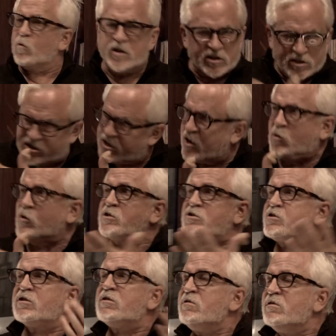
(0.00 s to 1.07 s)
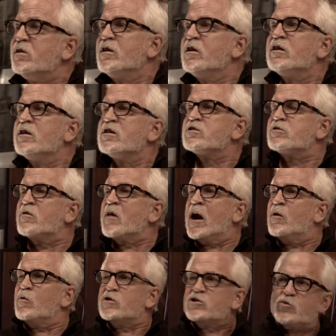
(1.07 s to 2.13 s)
with a sequencer? Yeah so that
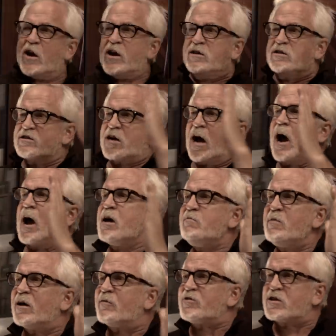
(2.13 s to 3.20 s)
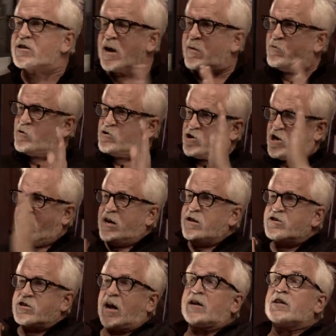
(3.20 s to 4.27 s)
it was rate and time. And if the tempo
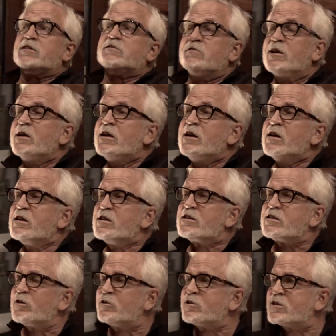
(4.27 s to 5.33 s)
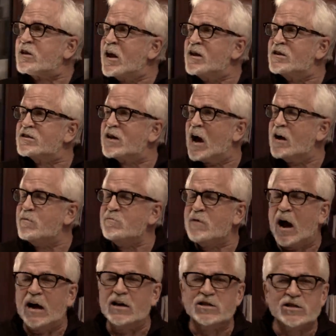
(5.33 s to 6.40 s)
changed, I could Still stay in time.
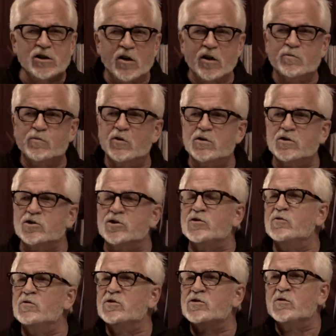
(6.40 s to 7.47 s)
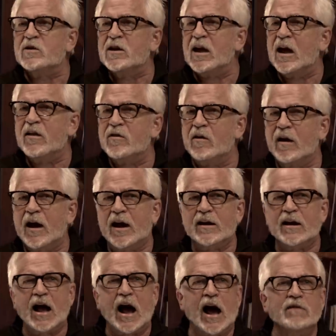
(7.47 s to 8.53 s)
I started putting two and two together
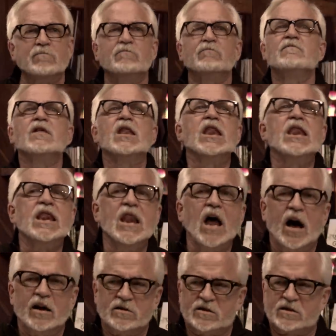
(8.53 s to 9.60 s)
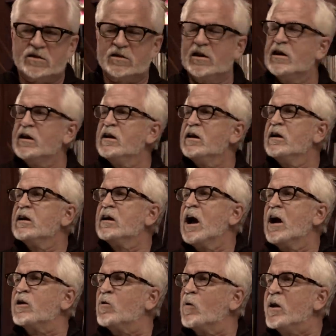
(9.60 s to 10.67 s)
and got nuts,
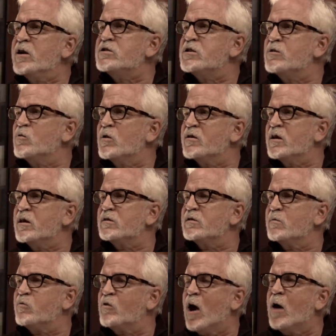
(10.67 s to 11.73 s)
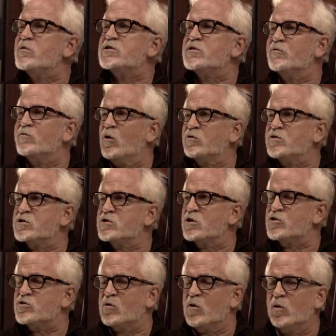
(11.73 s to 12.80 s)
got crazy with it. The promise of voltage
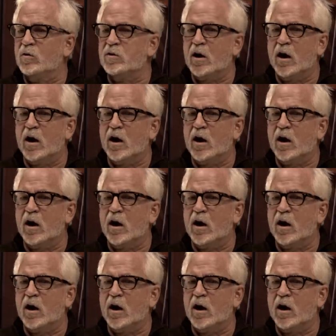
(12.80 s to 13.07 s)
controlled.